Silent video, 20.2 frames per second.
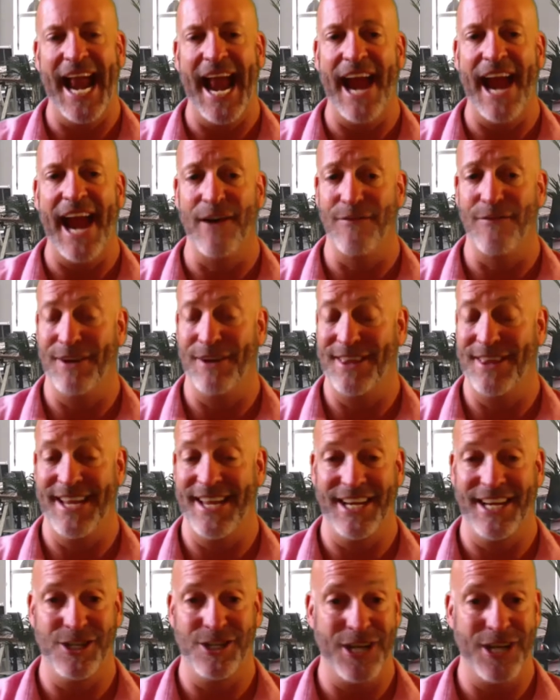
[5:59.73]

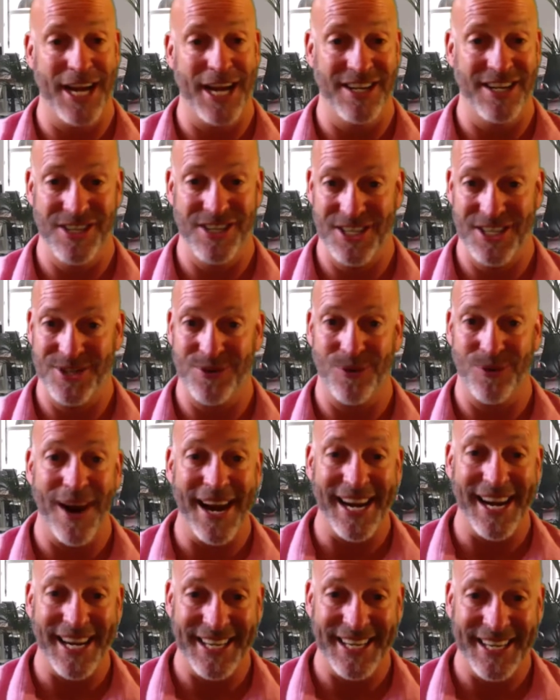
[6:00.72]
everything changes,
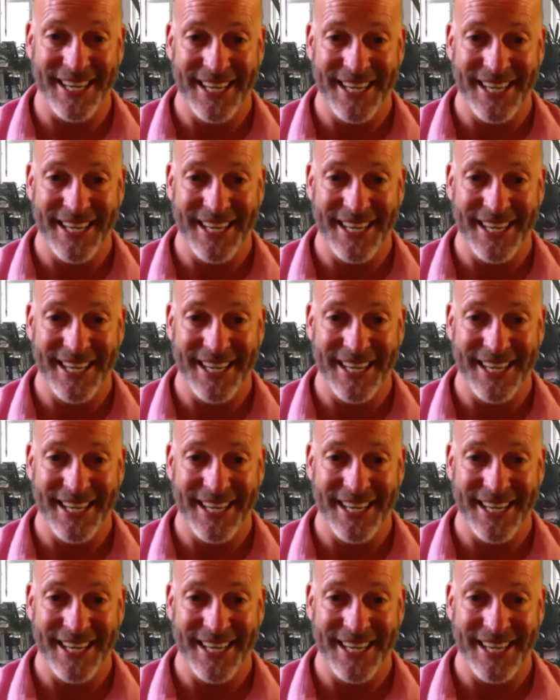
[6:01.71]
right?